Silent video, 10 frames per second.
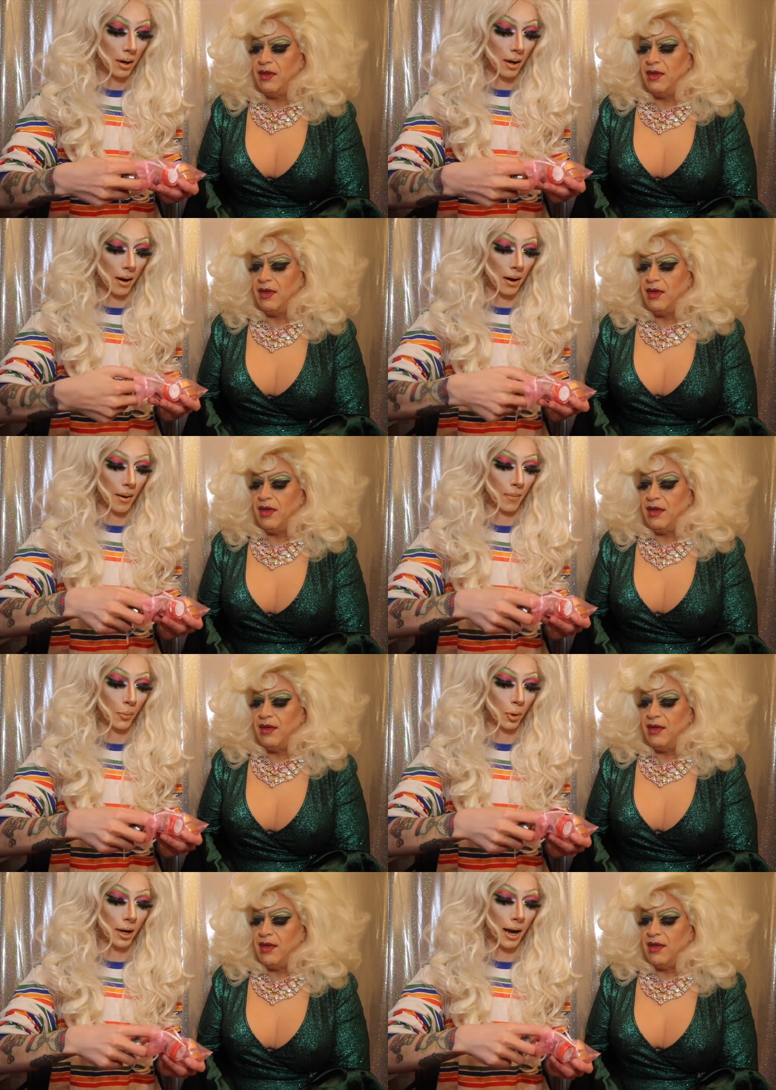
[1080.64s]
Speaker 1: Um,
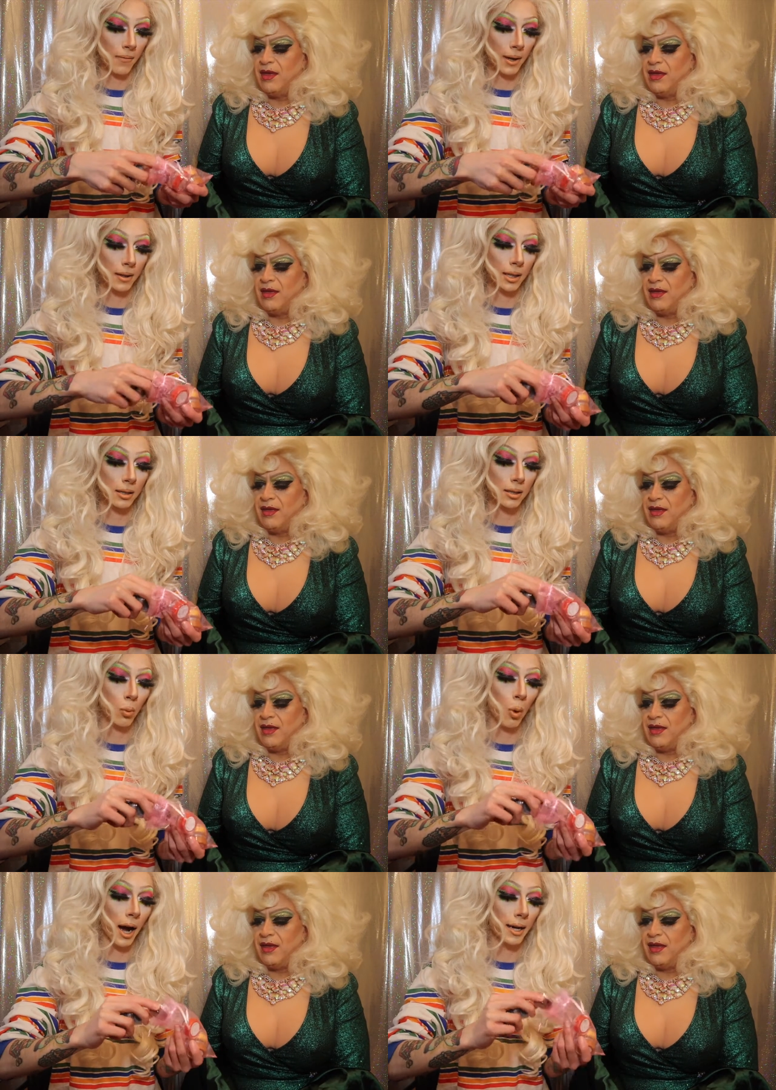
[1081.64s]
we're gonna have like this
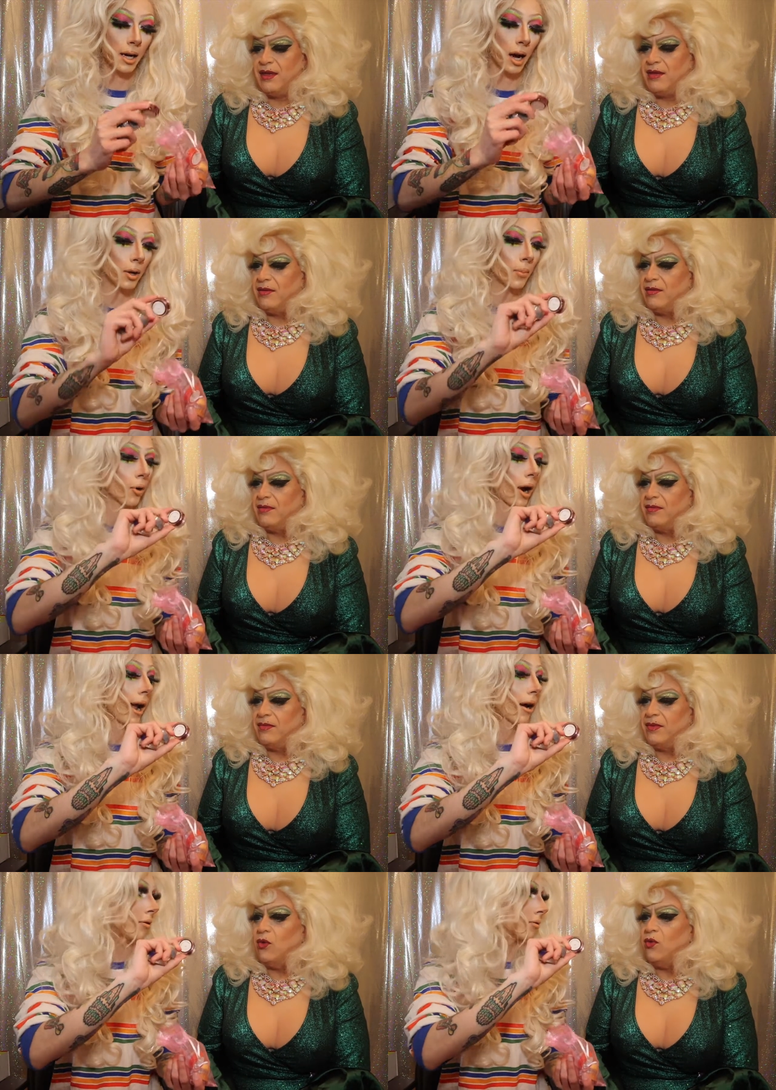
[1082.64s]
wine color
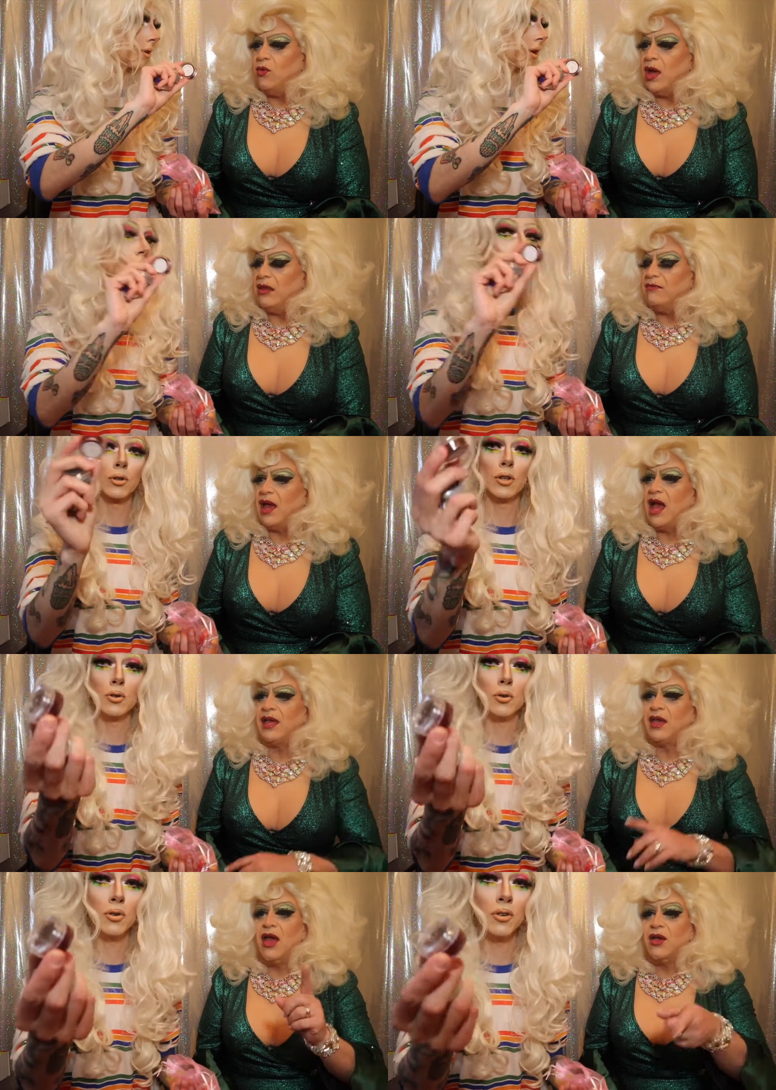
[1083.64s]
brown. Ooh, I love that. Which is
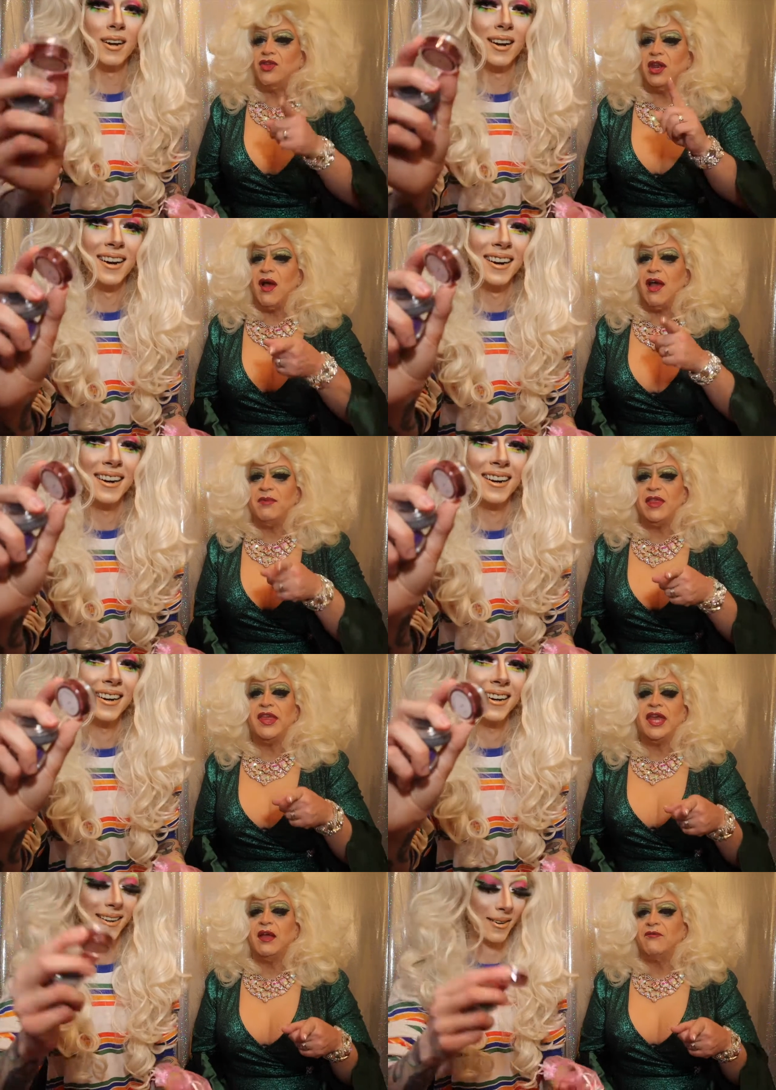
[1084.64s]
Speaker 2: cool. Because you know, I've been
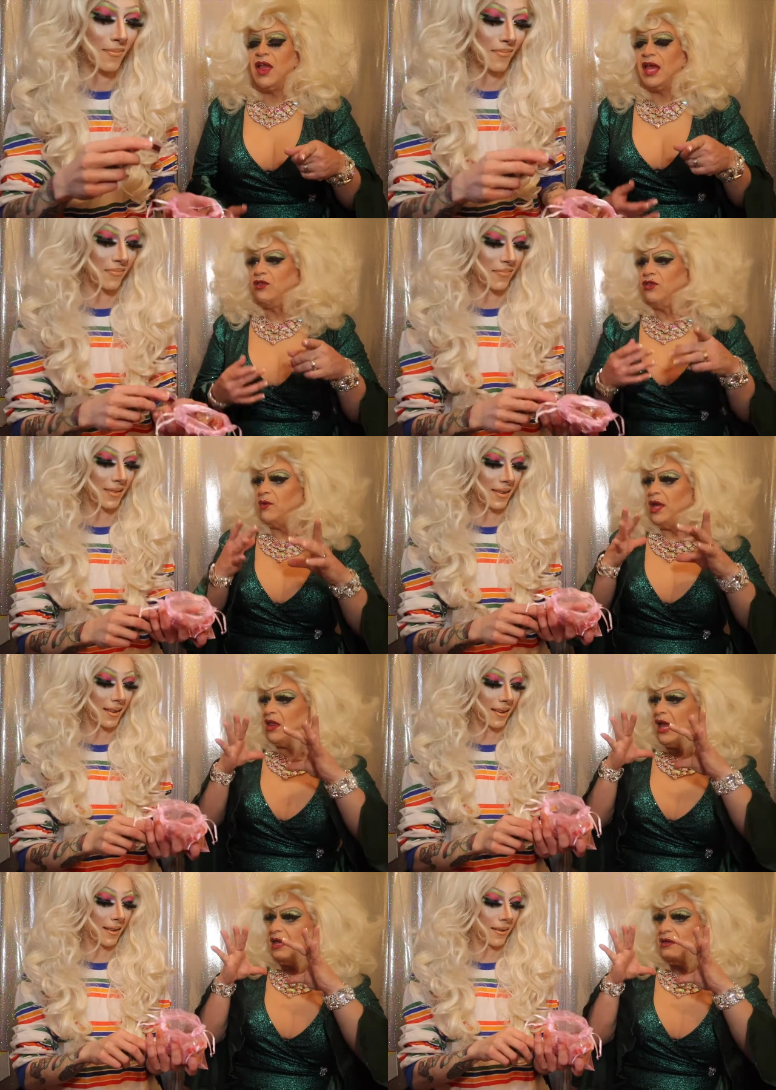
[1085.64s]
thinking of like doing
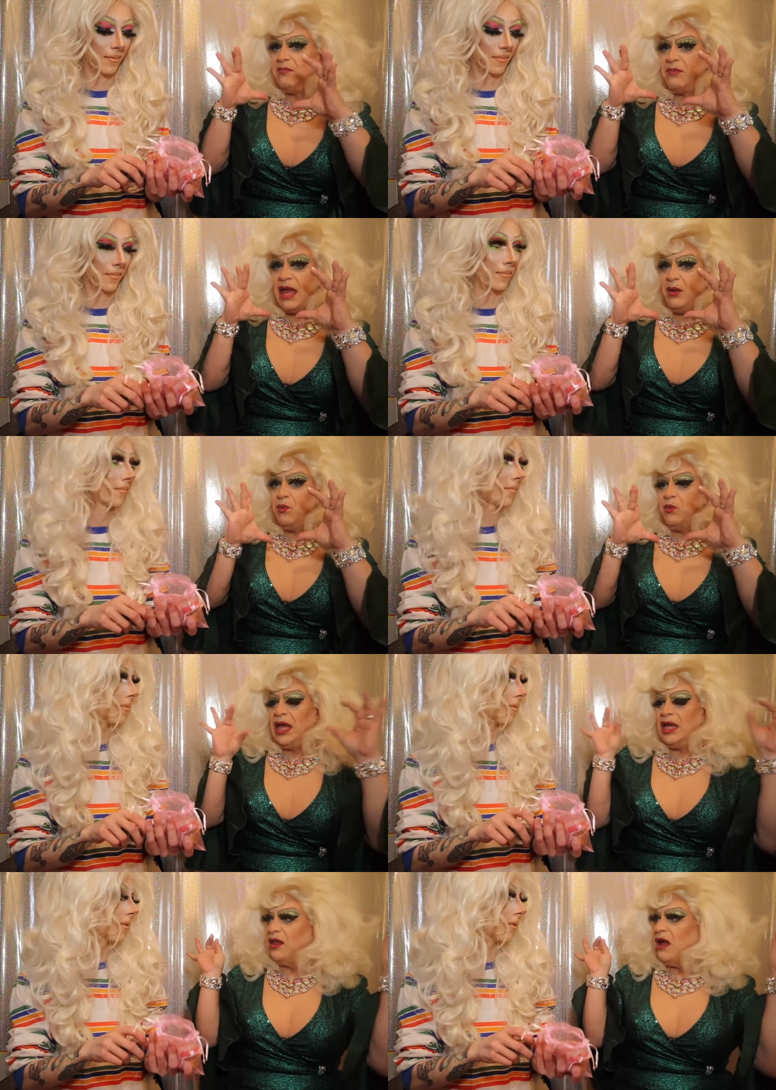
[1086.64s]
like my
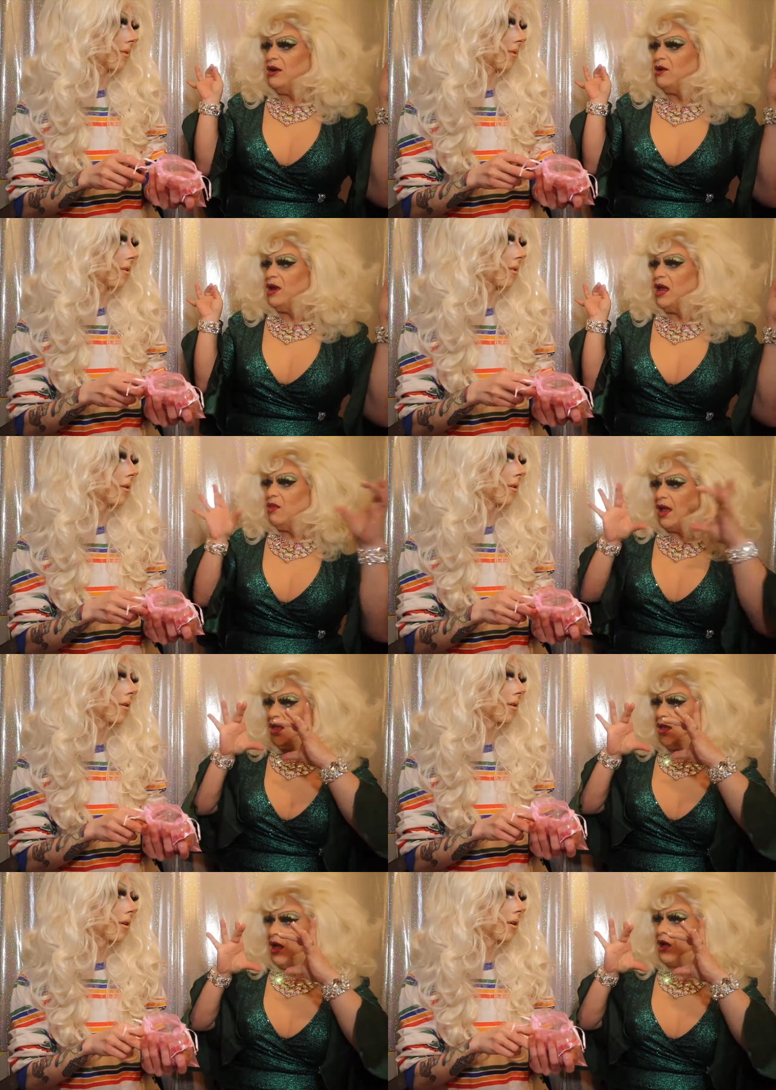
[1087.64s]
wing liner and like
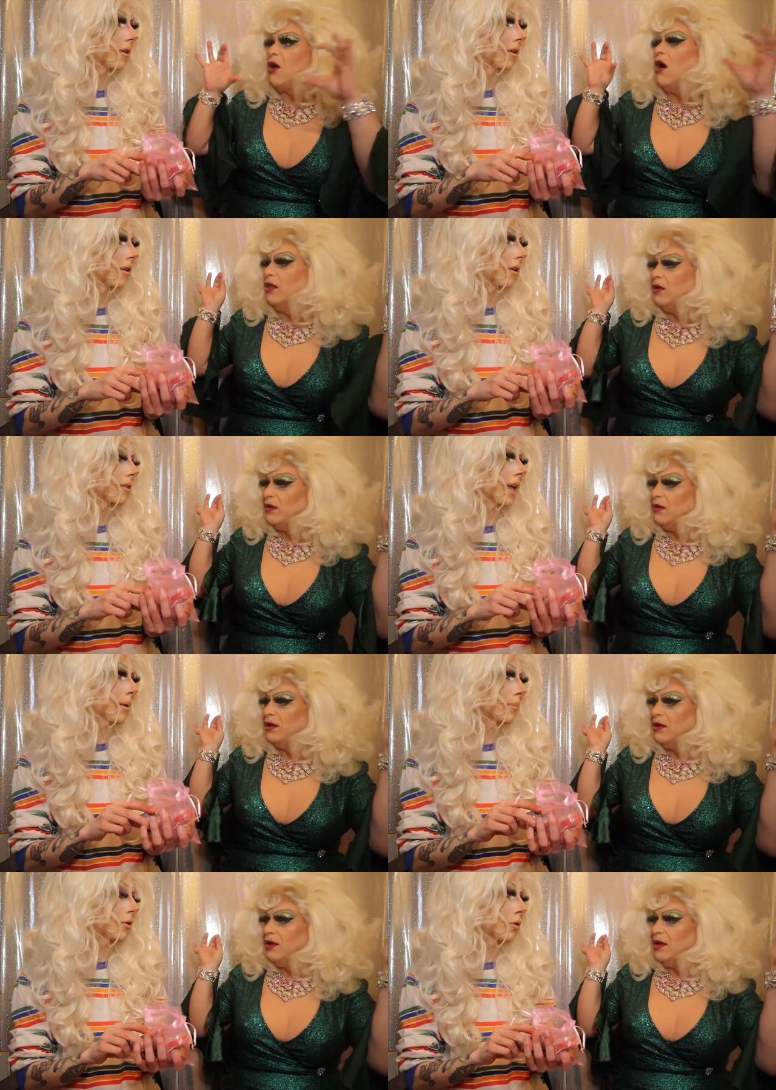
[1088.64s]
a color.
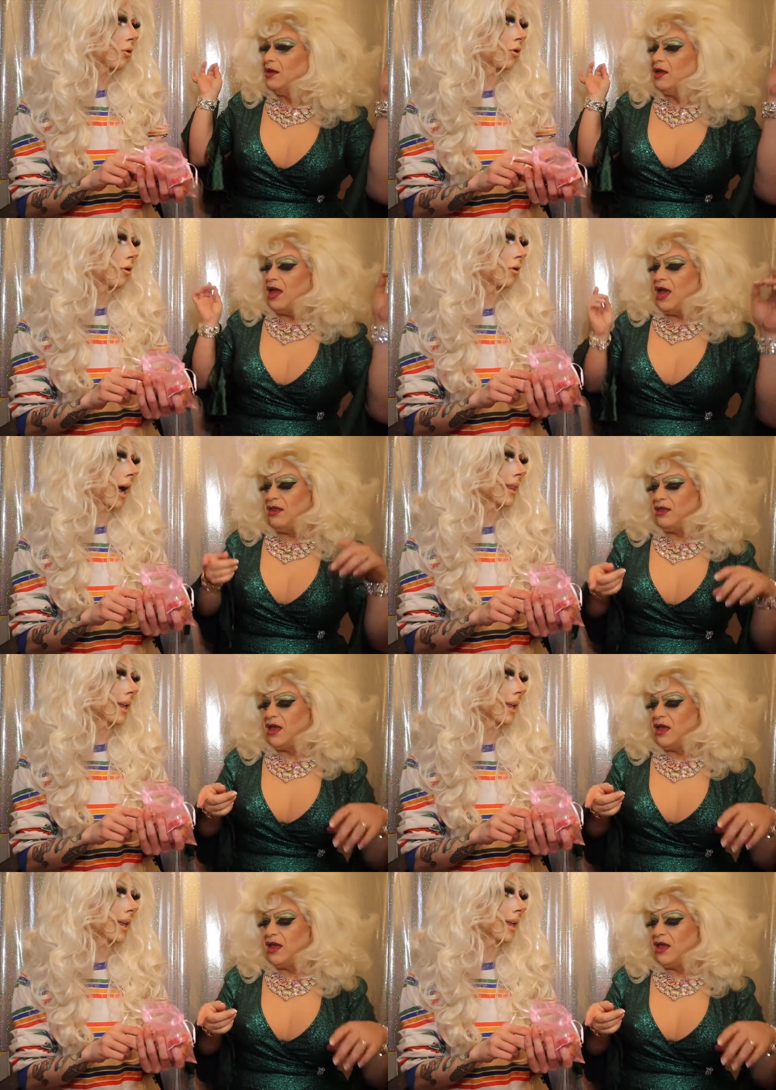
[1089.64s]
That'd be cool. And I